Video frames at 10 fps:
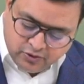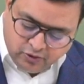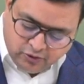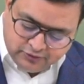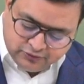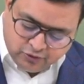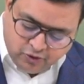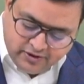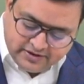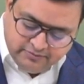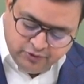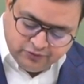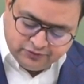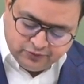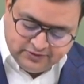also
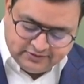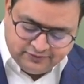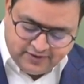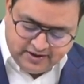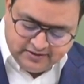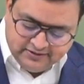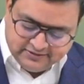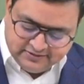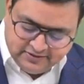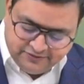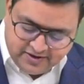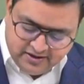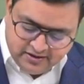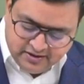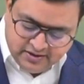contributes to this fund. This is the
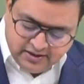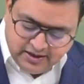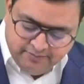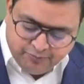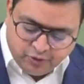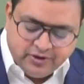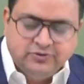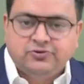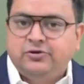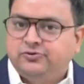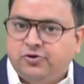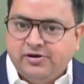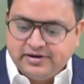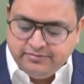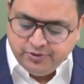fund. Employees also
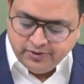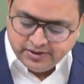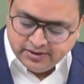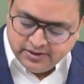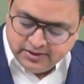contribute.